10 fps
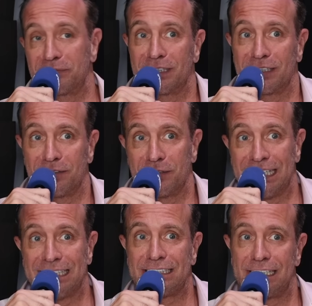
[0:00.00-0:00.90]
You know,
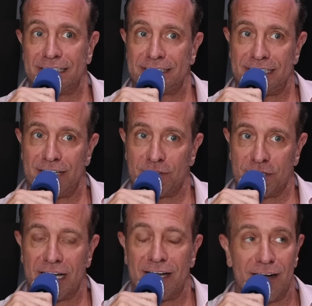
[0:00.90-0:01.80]
is he at this level
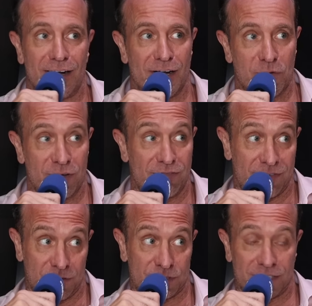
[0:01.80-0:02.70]
yet? We
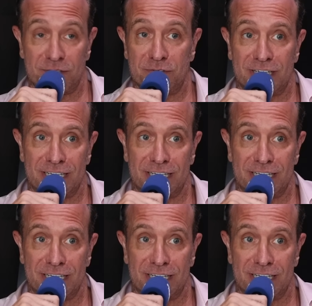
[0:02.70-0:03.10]
feel so.